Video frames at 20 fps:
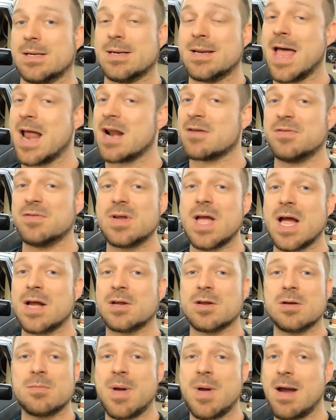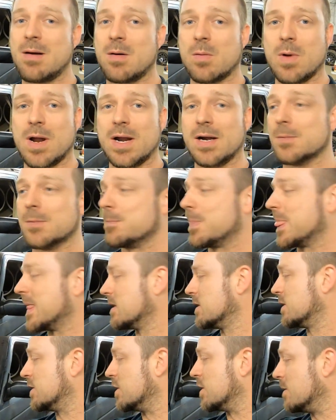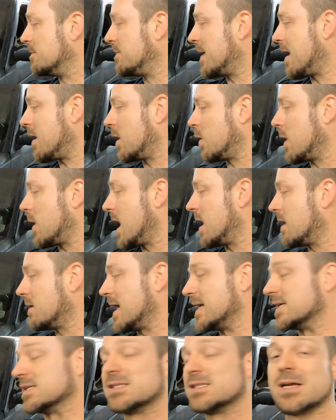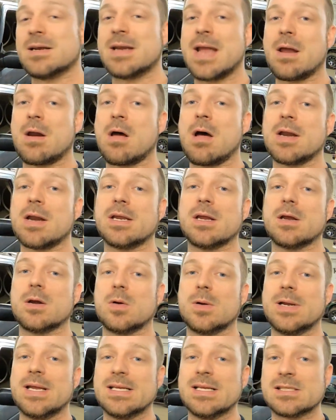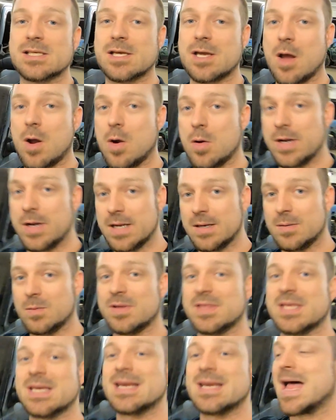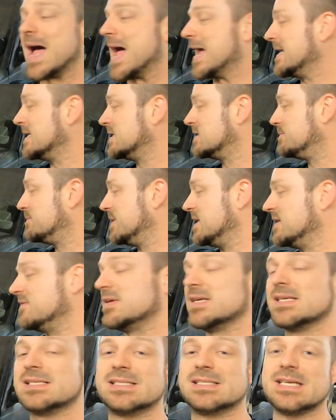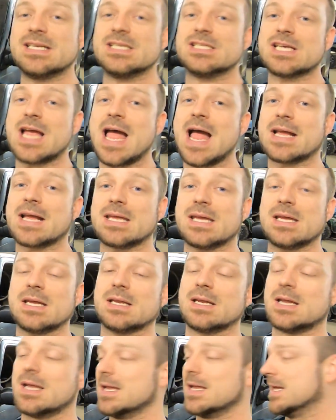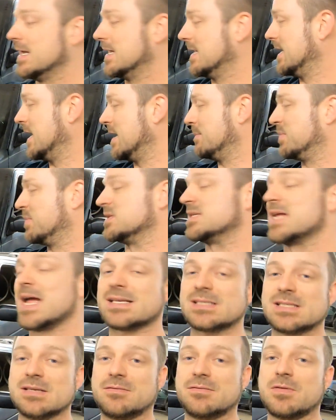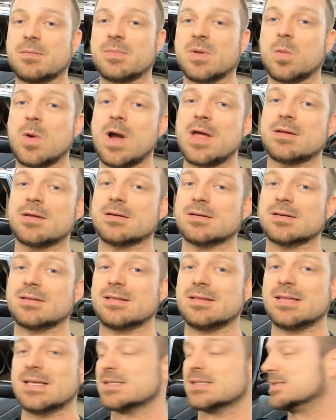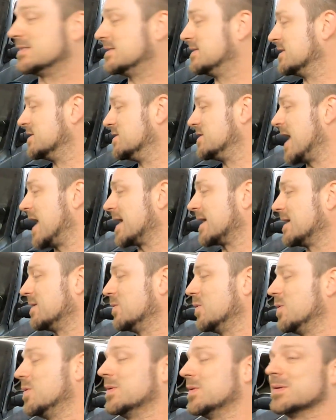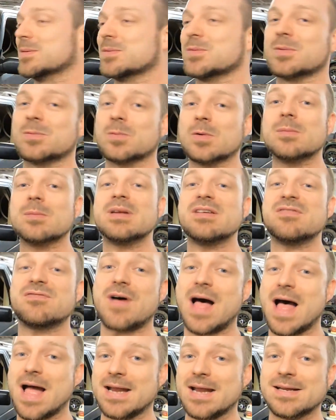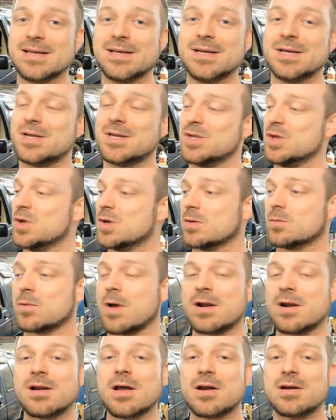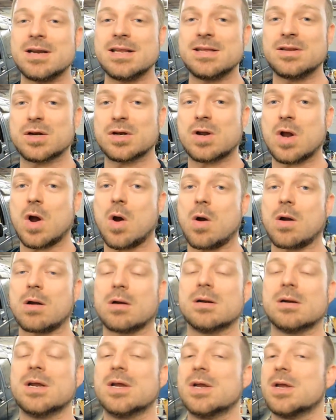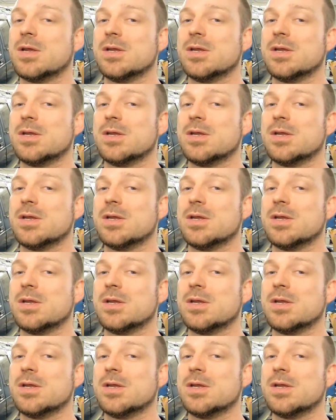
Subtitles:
Not if you got good power wire. Good power wire like Sundown Audio is coated with a nice PVC jacket It protects it from the weather. This jacket will be fine. You can run it underneath your car.